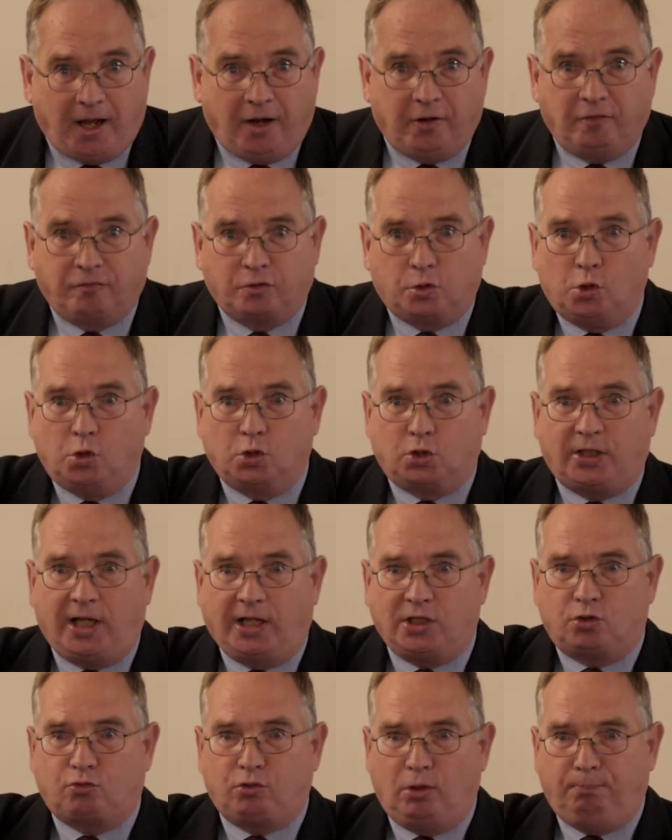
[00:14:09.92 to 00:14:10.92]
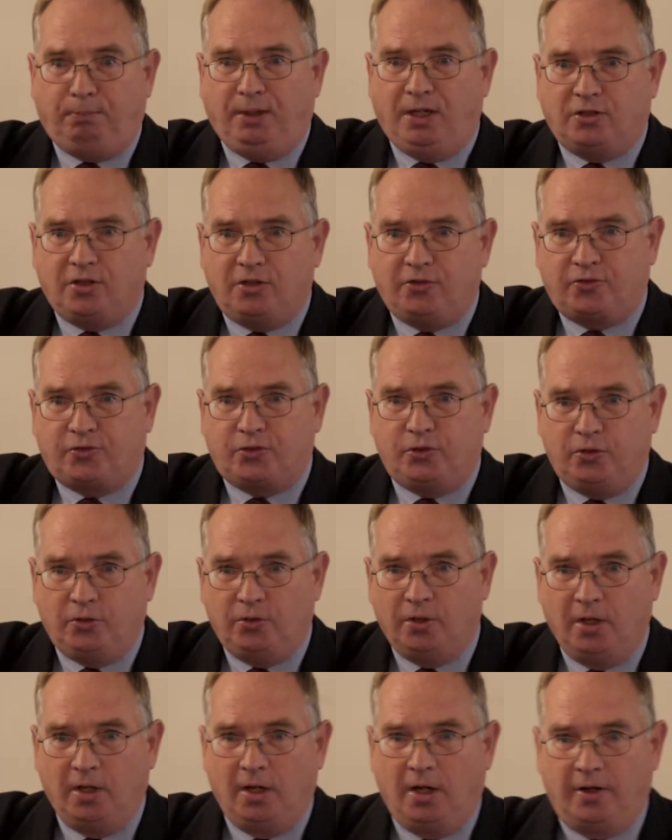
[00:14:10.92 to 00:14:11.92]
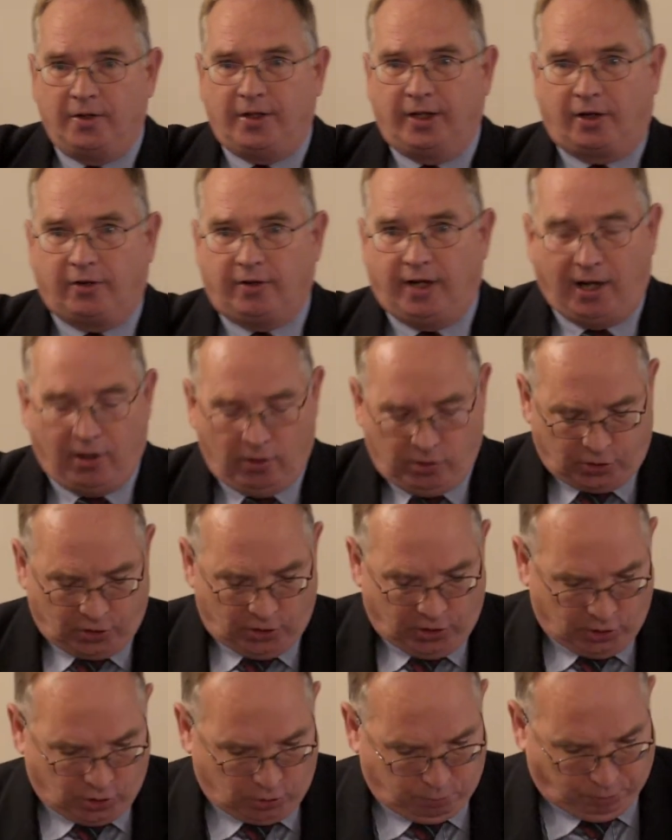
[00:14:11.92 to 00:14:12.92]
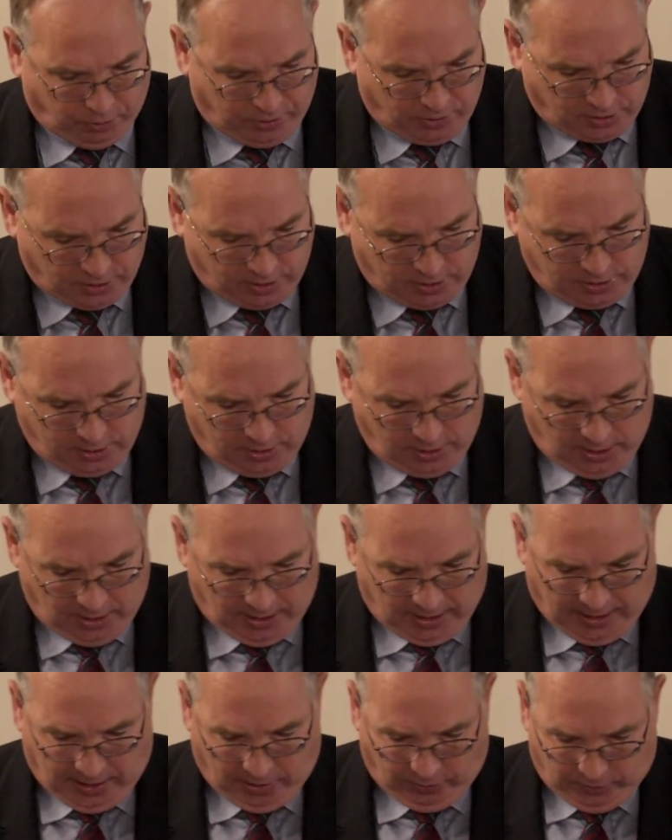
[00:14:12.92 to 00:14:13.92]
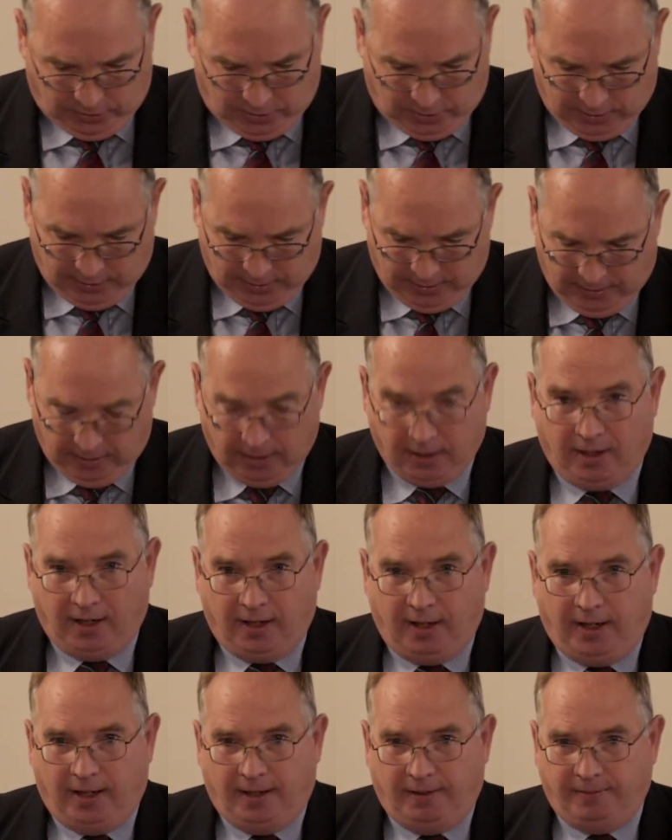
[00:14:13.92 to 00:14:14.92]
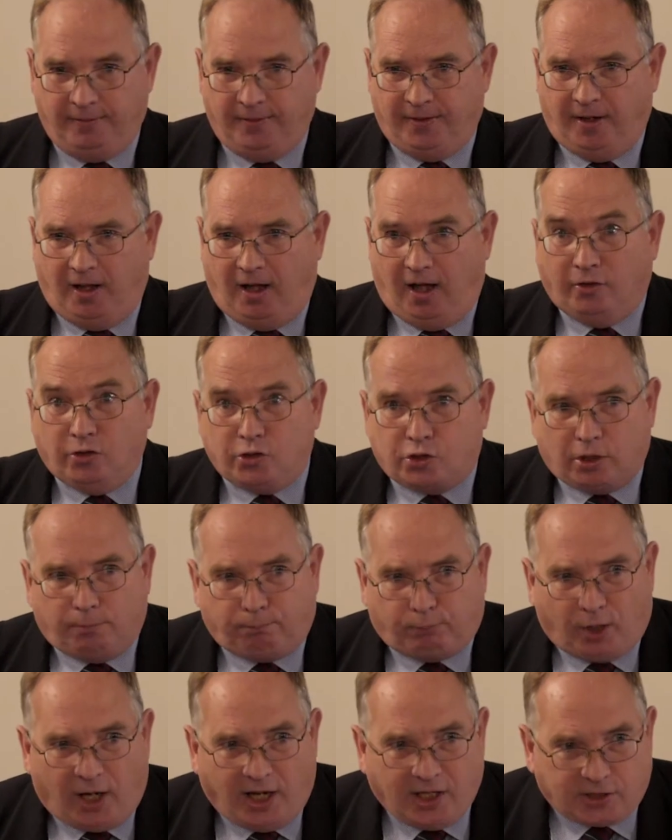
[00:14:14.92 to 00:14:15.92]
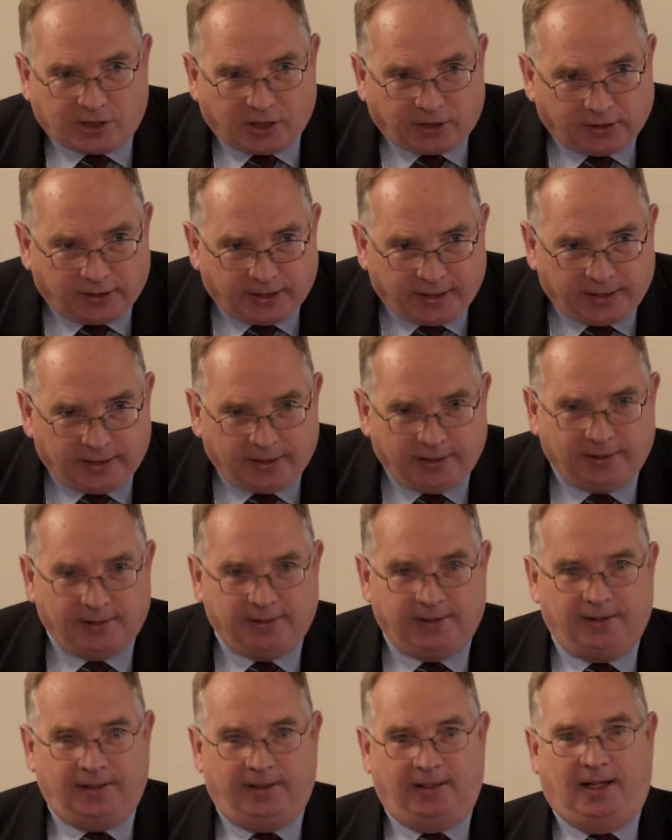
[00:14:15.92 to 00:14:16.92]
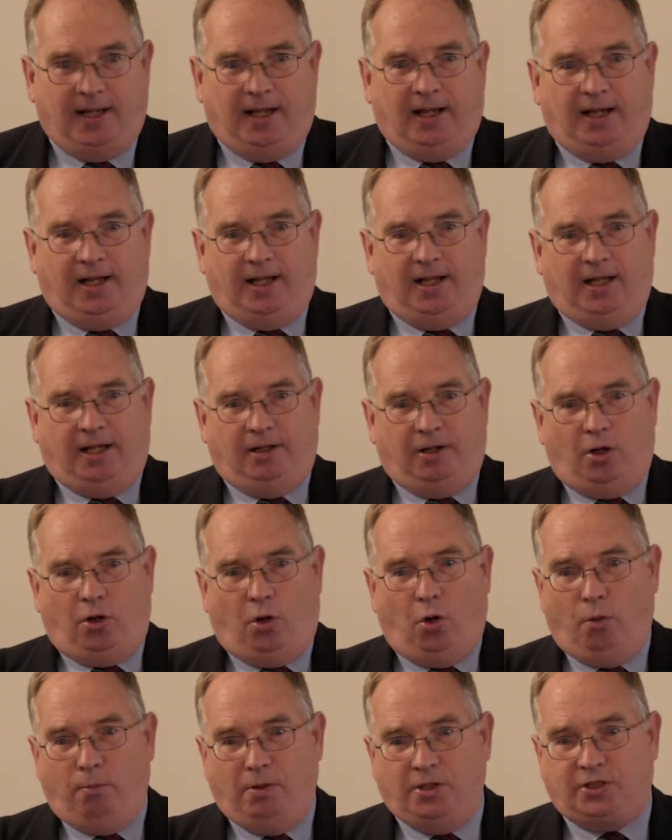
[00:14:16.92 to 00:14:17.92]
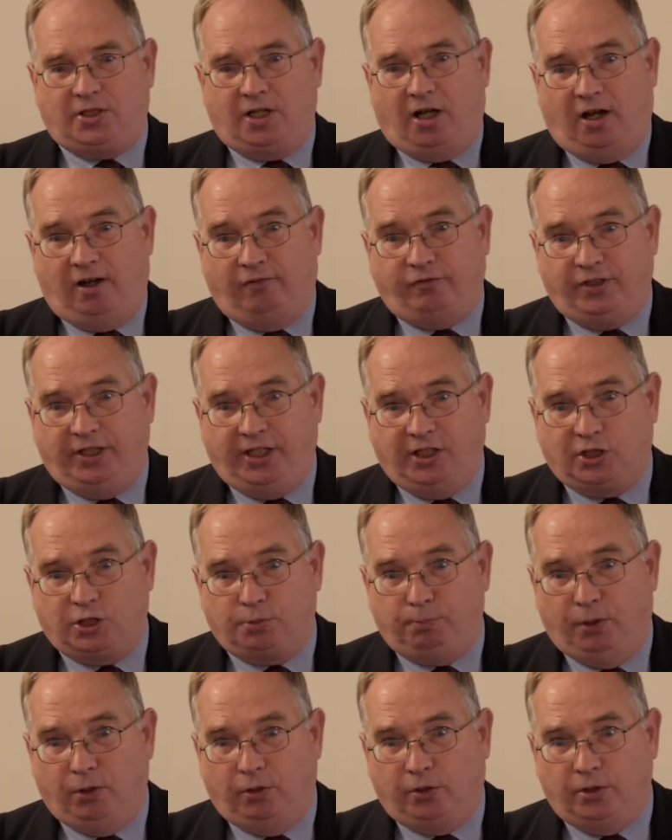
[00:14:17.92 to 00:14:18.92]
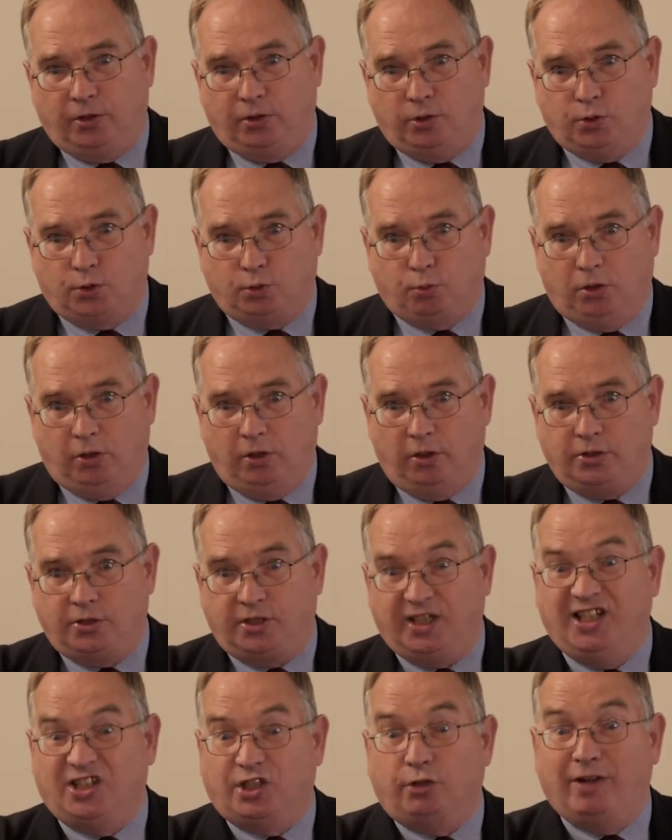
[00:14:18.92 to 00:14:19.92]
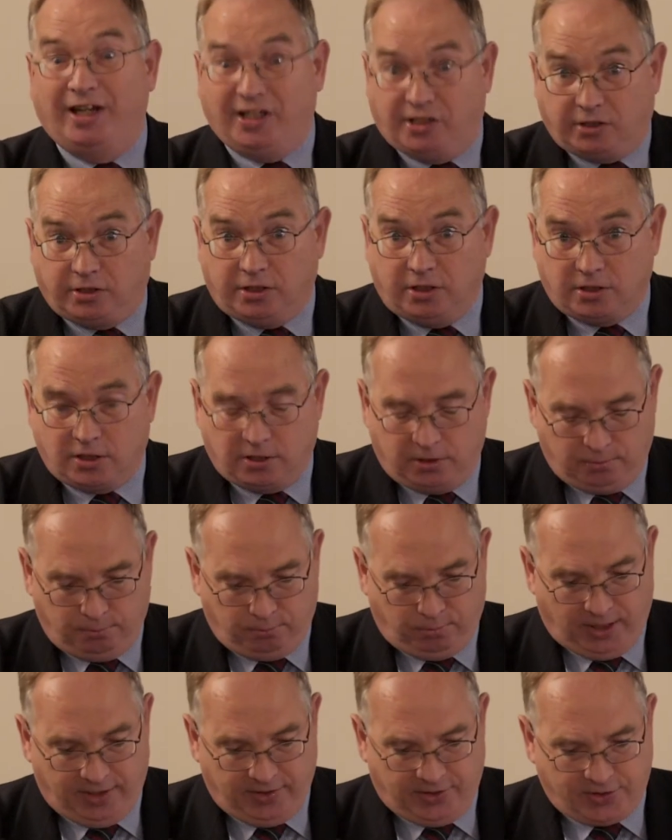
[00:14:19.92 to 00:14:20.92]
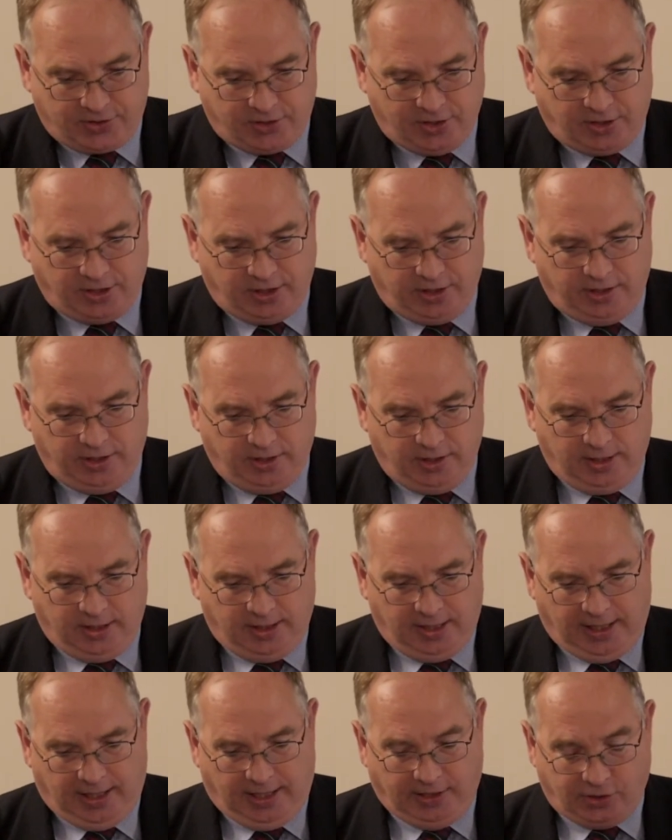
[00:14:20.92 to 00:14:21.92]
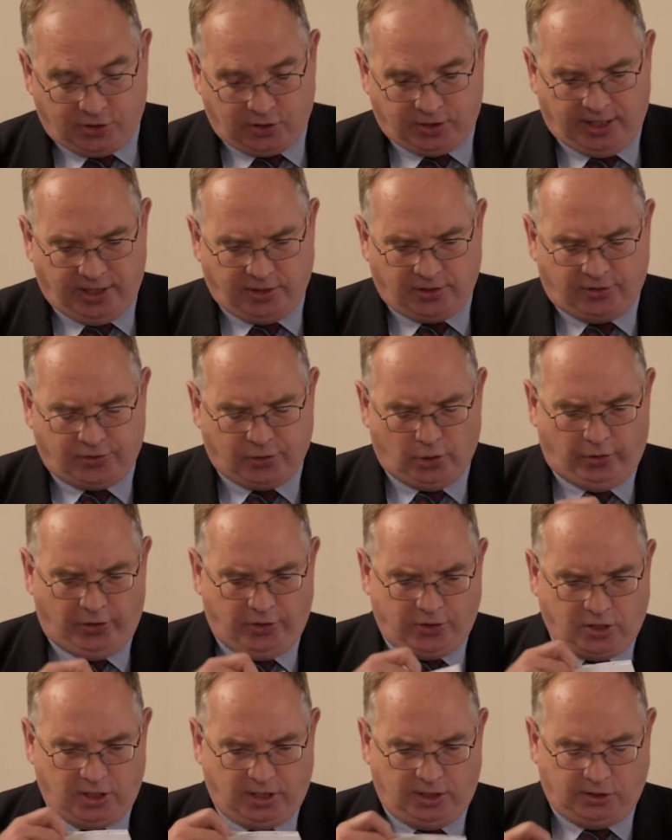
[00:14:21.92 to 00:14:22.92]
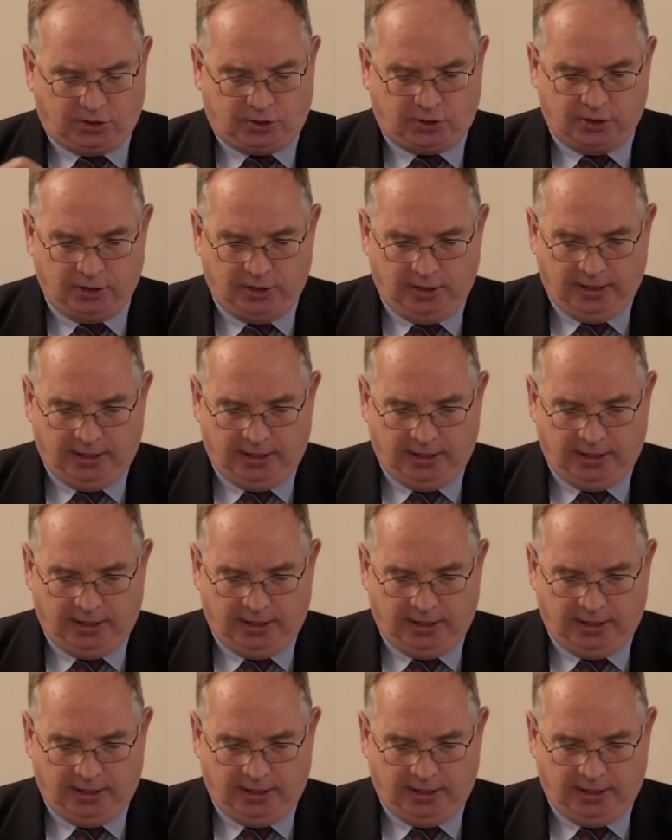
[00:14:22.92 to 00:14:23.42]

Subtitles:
And of course, that's repeated through the crowds and is printed out. Unsurprisingly, almost after he's spoken those words, he's arrested by the city and state authorities,